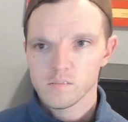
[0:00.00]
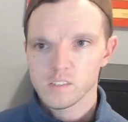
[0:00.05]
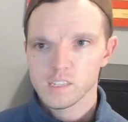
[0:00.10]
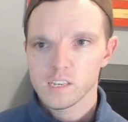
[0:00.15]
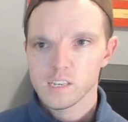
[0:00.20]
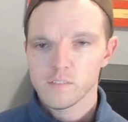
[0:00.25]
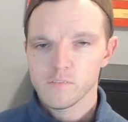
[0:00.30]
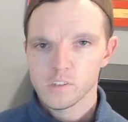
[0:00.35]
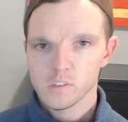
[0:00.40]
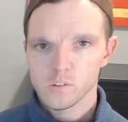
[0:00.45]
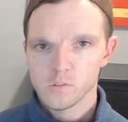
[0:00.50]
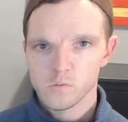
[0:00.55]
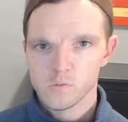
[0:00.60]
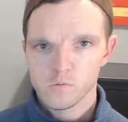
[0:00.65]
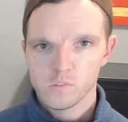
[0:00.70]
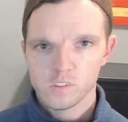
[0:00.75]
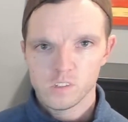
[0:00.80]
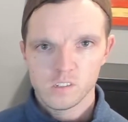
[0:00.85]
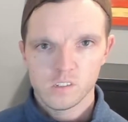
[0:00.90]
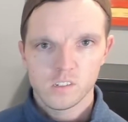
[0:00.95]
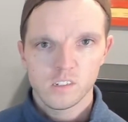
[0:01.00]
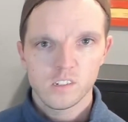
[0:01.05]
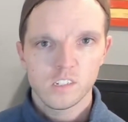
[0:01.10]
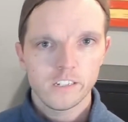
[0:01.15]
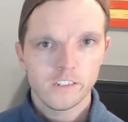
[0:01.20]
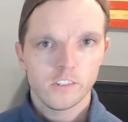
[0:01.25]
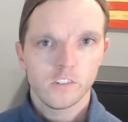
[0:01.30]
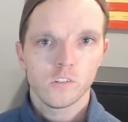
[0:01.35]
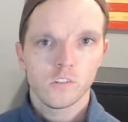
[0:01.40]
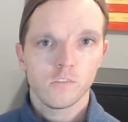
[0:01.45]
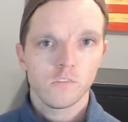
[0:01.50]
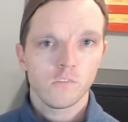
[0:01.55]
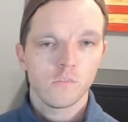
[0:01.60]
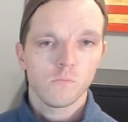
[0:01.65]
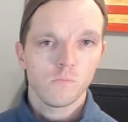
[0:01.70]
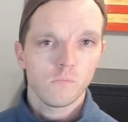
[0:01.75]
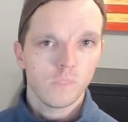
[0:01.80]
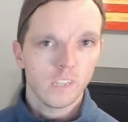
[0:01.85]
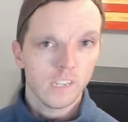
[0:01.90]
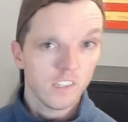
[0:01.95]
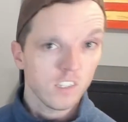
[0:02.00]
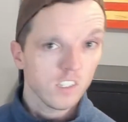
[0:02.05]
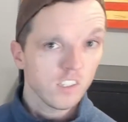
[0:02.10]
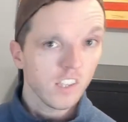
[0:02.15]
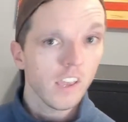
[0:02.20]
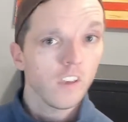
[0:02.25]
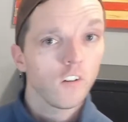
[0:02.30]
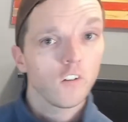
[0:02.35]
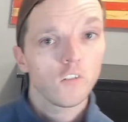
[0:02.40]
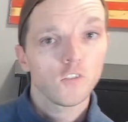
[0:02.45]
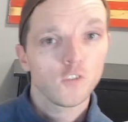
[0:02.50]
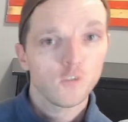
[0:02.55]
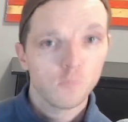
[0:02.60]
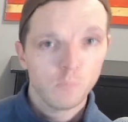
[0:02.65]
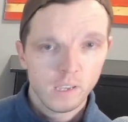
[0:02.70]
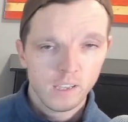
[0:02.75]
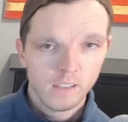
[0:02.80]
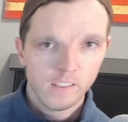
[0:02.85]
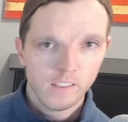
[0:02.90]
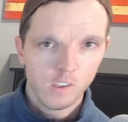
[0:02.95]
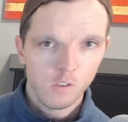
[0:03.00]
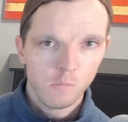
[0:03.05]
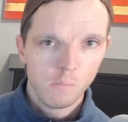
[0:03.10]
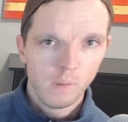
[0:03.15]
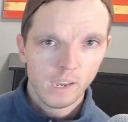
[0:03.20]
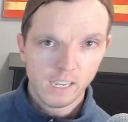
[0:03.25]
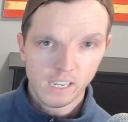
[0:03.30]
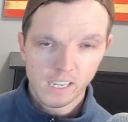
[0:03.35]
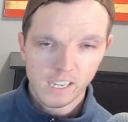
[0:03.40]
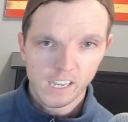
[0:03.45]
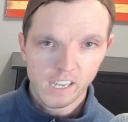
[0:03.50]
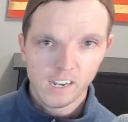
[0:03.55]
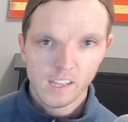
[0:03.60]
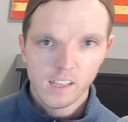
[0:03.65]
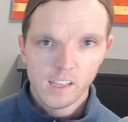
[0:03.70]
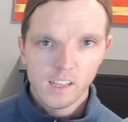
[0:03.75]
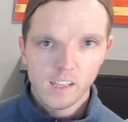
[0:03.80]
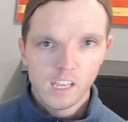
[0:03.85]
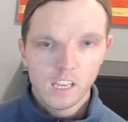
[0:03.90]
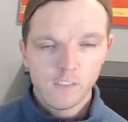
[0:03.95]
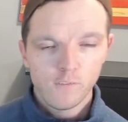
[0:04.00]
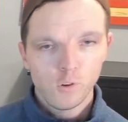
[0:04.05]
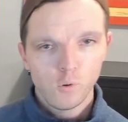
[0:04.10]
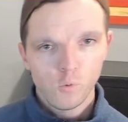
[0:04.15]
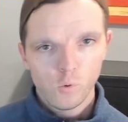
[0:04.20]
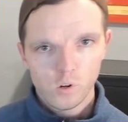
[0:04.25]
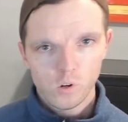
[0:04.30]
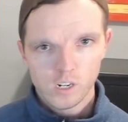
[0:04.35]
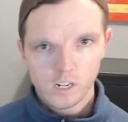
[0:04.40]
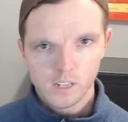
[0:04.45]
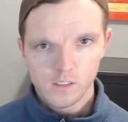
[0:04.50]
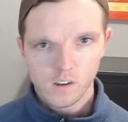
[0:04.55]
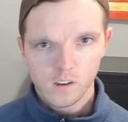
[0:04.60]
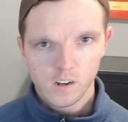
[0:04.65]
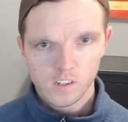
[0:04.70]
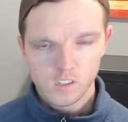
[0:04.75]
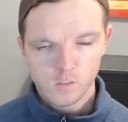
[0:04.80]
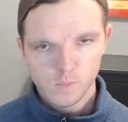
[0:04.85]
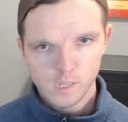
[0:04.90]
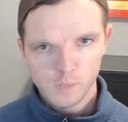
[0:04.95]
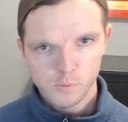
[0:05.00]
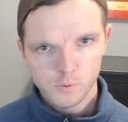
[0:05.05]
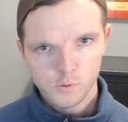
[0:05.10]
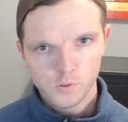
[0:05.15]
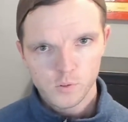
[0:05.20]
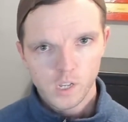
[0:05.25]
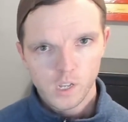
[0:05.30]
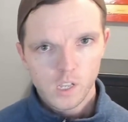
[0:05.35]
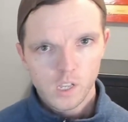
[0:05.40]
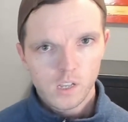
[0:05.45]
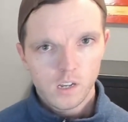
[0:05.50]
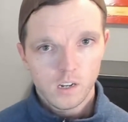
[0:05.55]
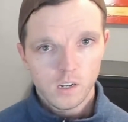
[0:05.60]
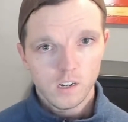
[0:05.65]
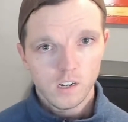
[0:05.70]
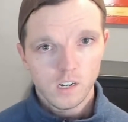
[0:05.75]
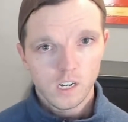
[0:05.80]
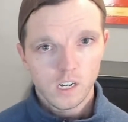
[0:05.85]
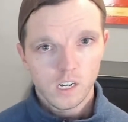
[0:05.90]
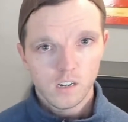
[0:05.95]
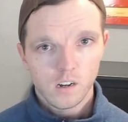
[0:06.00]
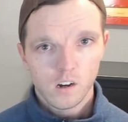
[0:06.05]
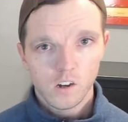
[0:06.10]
giving you the additional like sales spin that you might get if you were to talk to people uh,